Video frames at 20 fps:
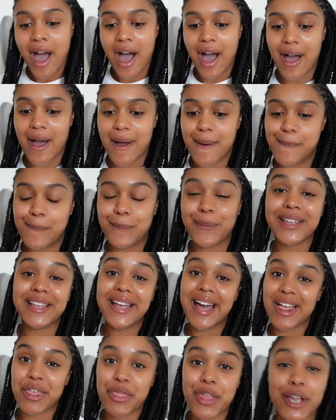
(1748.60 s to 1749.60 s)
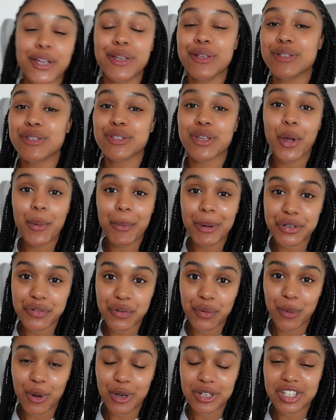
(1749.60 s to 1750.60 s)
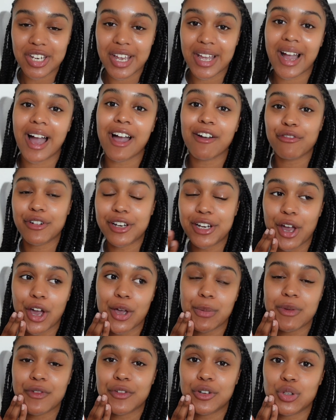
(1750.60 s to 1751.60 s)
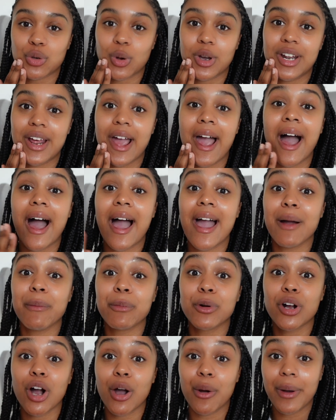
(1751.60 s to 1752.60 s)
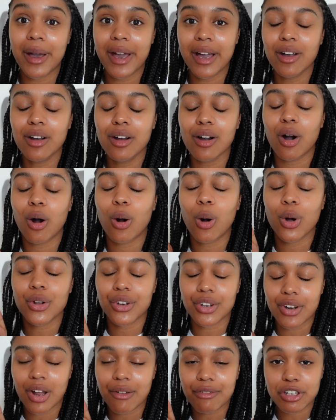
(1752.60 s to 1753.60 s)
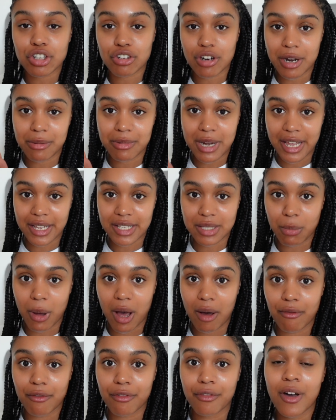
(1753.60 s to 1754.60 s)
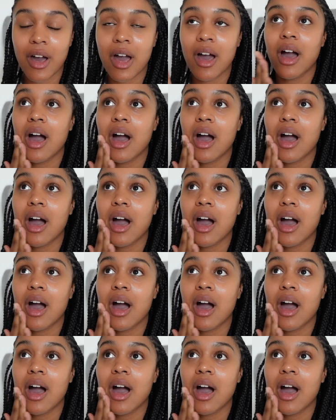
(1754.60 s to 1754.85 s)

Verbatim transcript: um, but yeah thank you so much for watching I really hope you've enjoyed it I am going on another trip next month